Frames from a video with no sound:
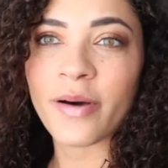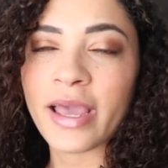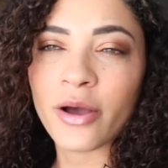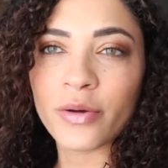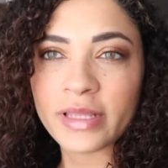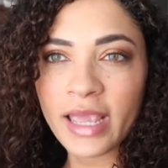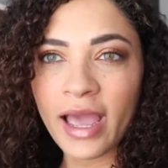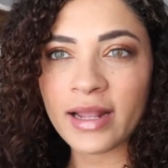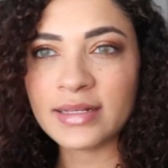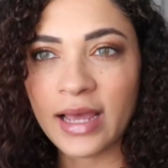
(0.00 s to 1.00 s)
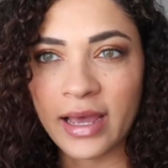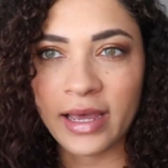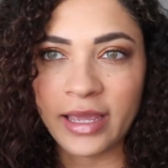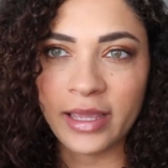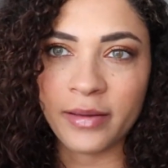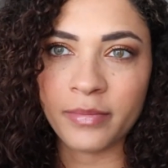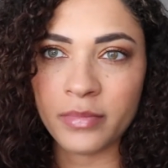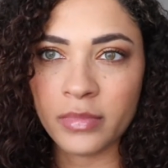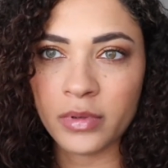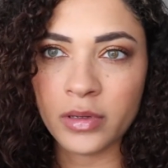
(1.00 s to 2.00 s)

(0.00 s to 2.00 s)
I only had time